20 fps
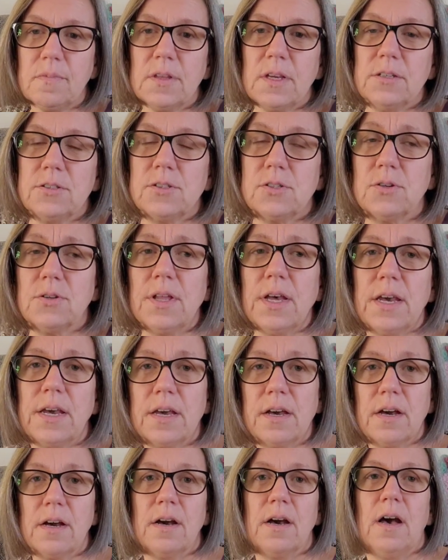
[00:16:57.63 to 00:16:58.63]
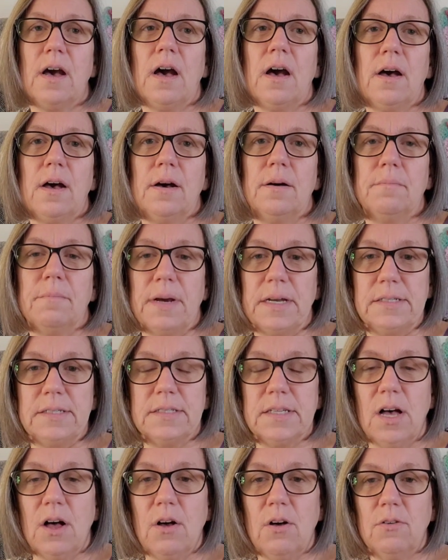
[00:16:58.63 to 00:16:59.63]
So like
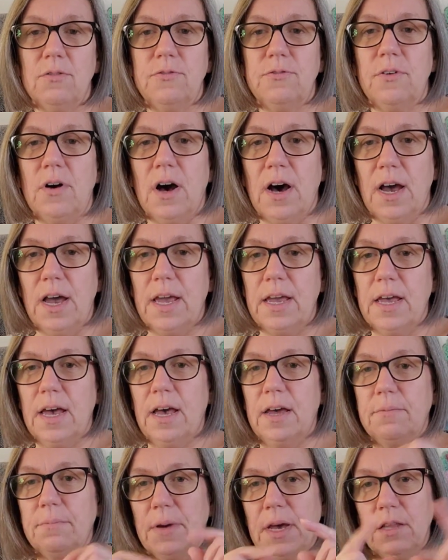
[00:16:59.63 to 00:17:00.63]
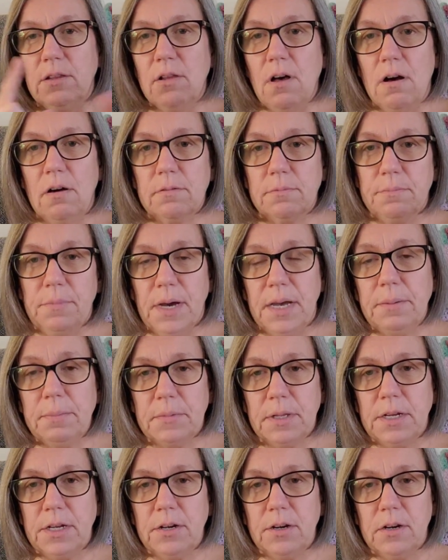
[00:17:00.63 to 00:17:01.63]
myself, I had my long pipe
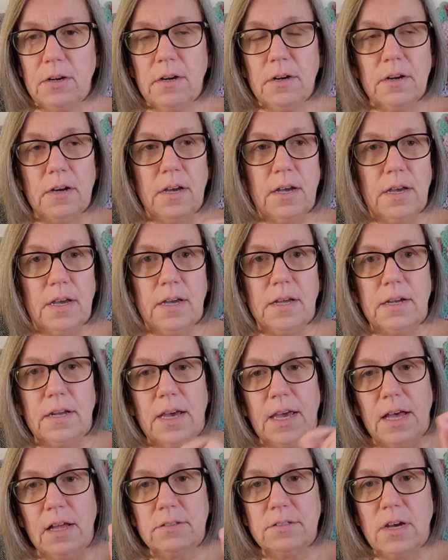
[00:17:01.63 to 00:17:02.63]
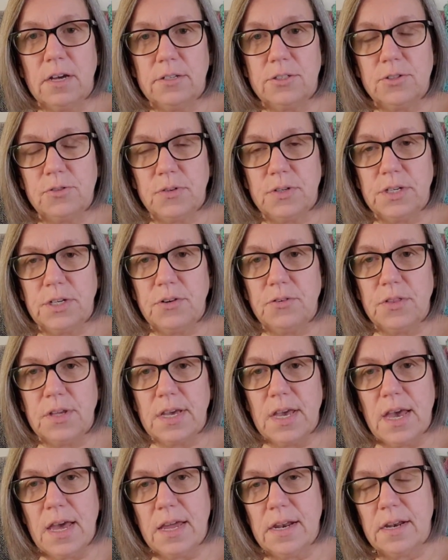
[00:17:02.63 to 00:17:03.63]
cleaner and I held on to it near
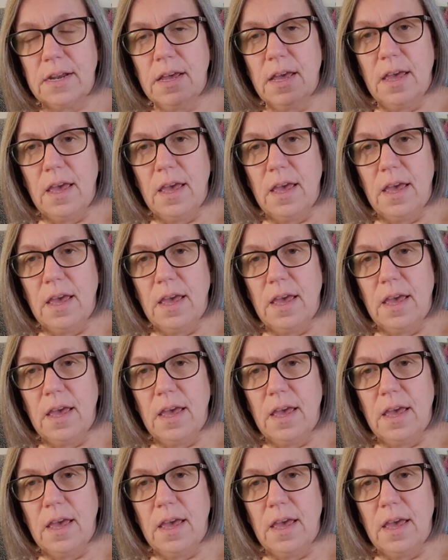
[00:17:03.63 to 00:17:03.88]
the end